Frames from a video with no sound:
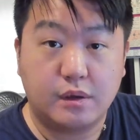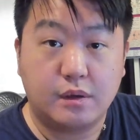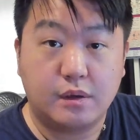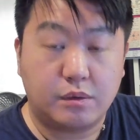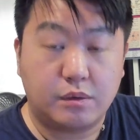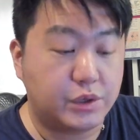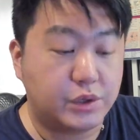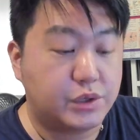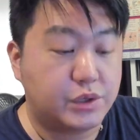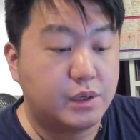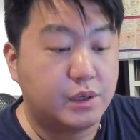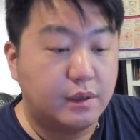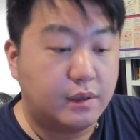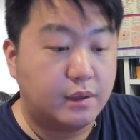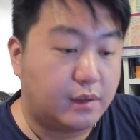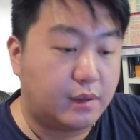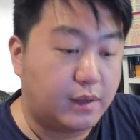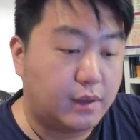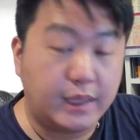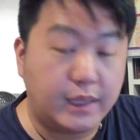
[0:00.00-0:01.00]
which
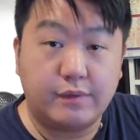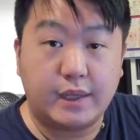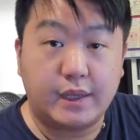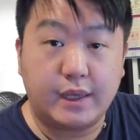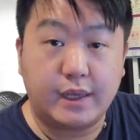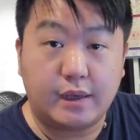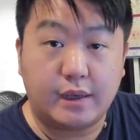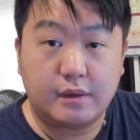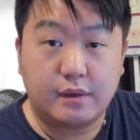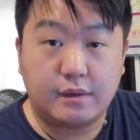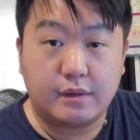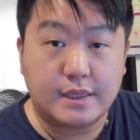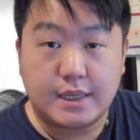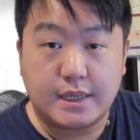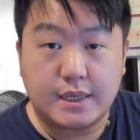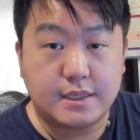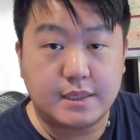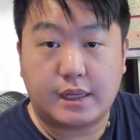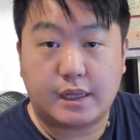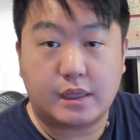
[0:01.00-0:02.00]
end of the day,
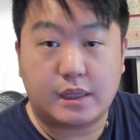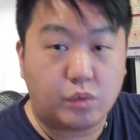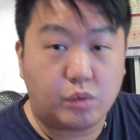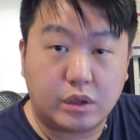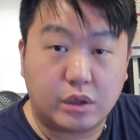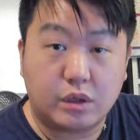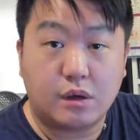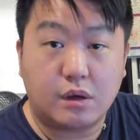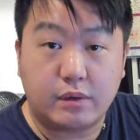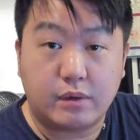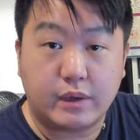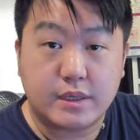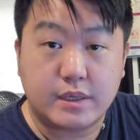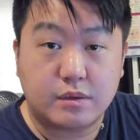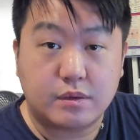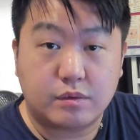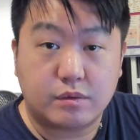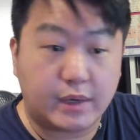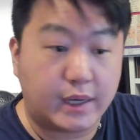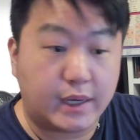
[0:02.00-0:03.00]
that's exactly what the goal
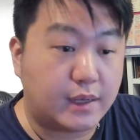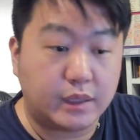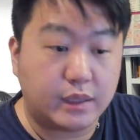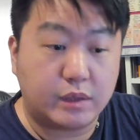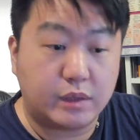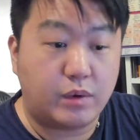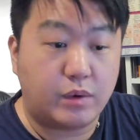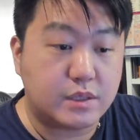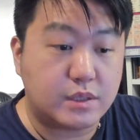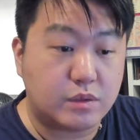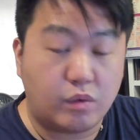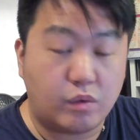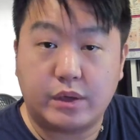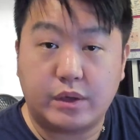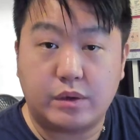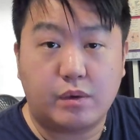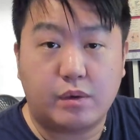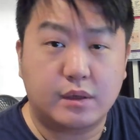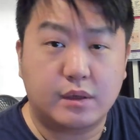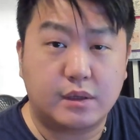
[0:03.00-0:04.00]
is, right? Otherwise, why
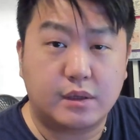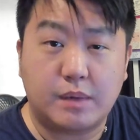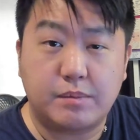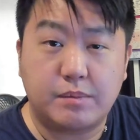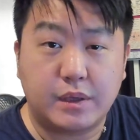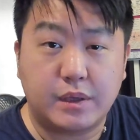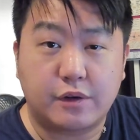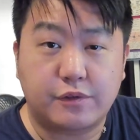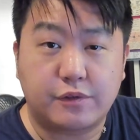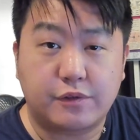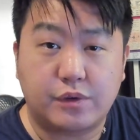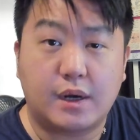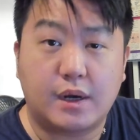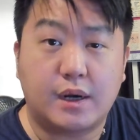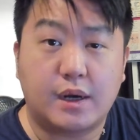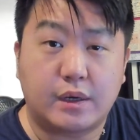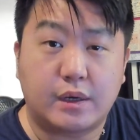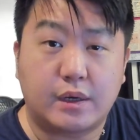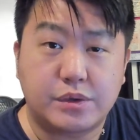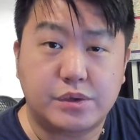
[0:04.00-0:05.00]
do you want to come here for
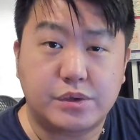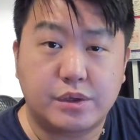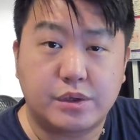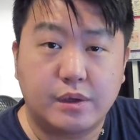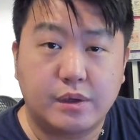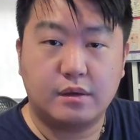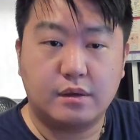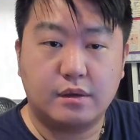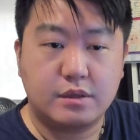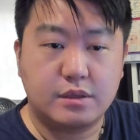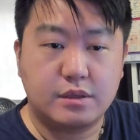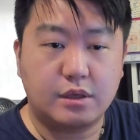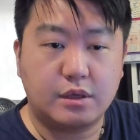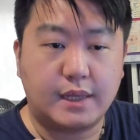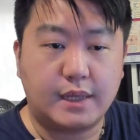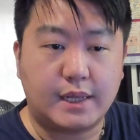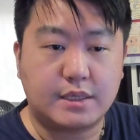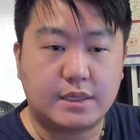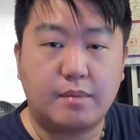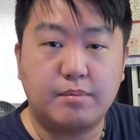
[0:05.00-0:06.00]
college? So
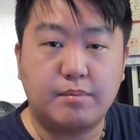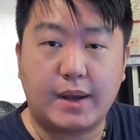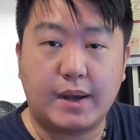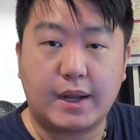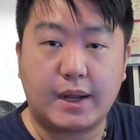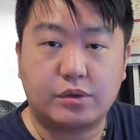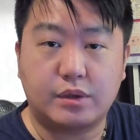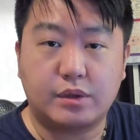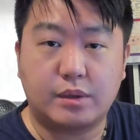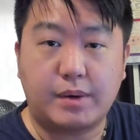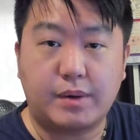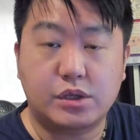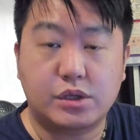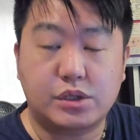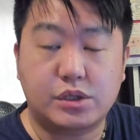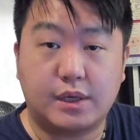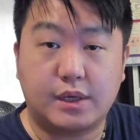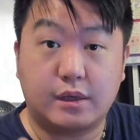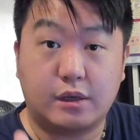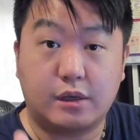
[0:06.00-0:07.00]
let's come back to the
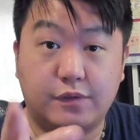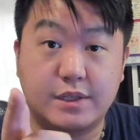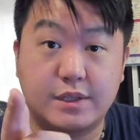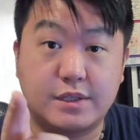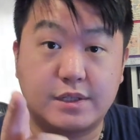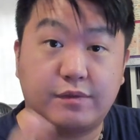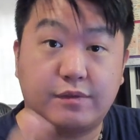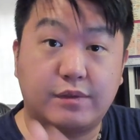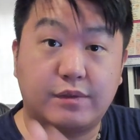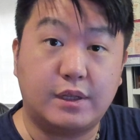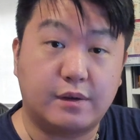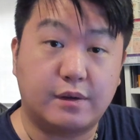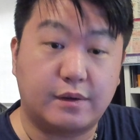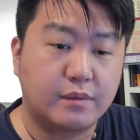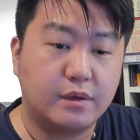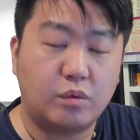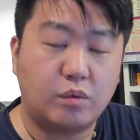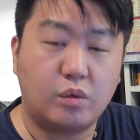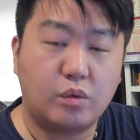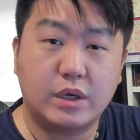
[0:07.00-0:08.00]
punchline of this video.
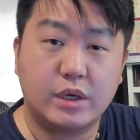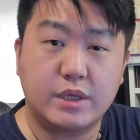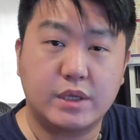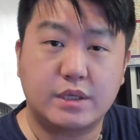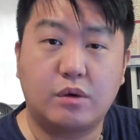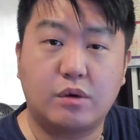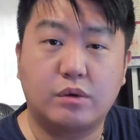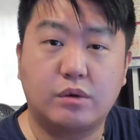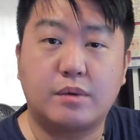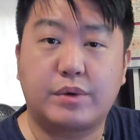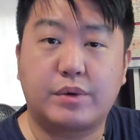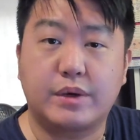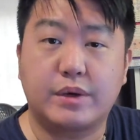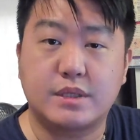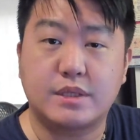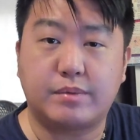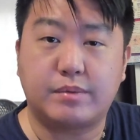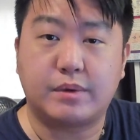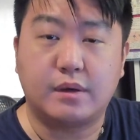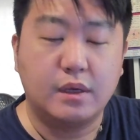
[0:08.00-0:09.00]
What is the golden
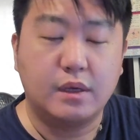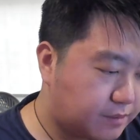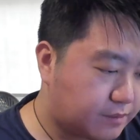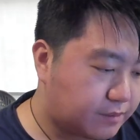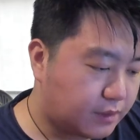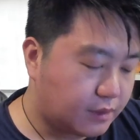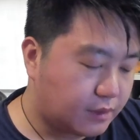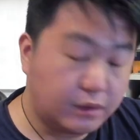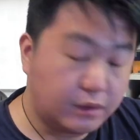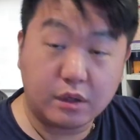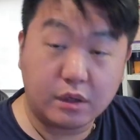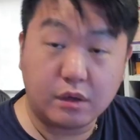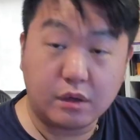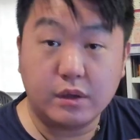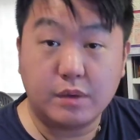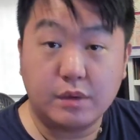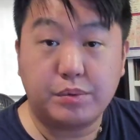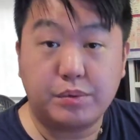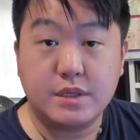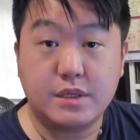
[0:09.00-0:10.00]
principle? the
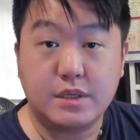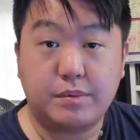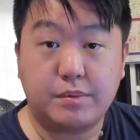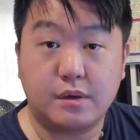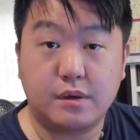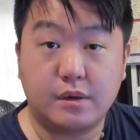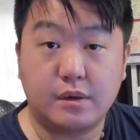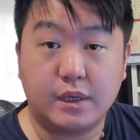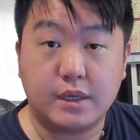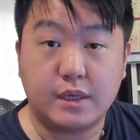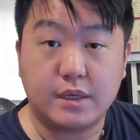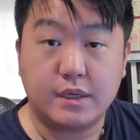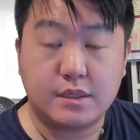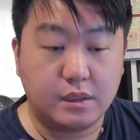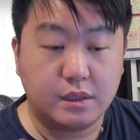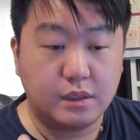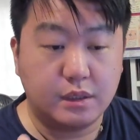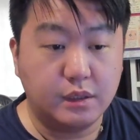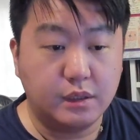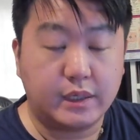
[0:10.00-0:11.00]
golden principle
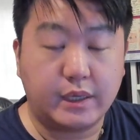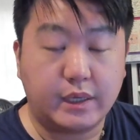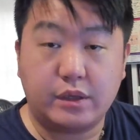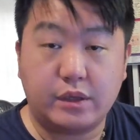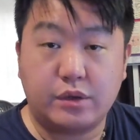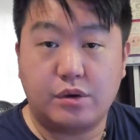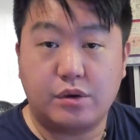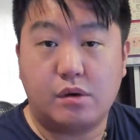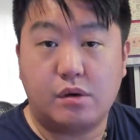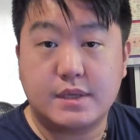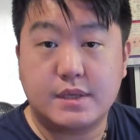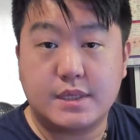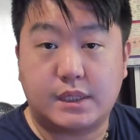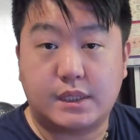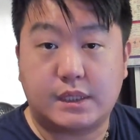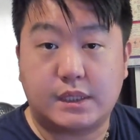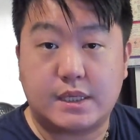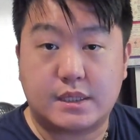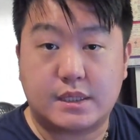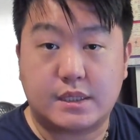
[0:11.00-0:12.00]
is you look at your own
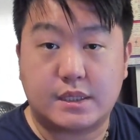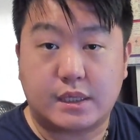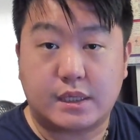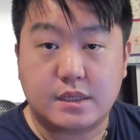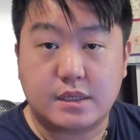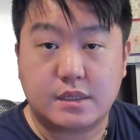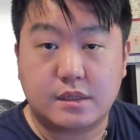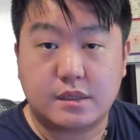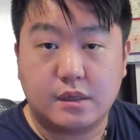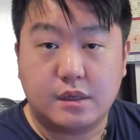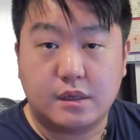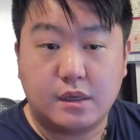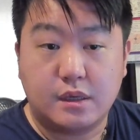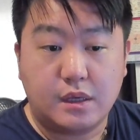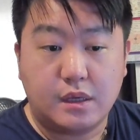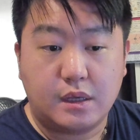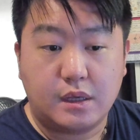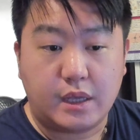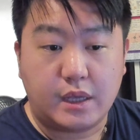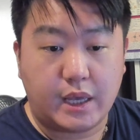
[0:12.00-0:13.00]
statistics
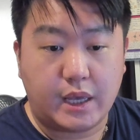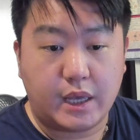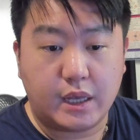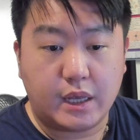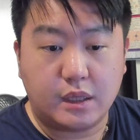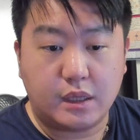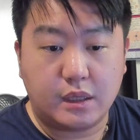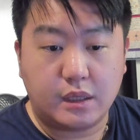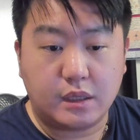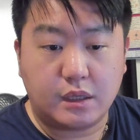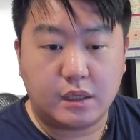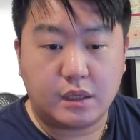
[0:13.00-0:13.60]
and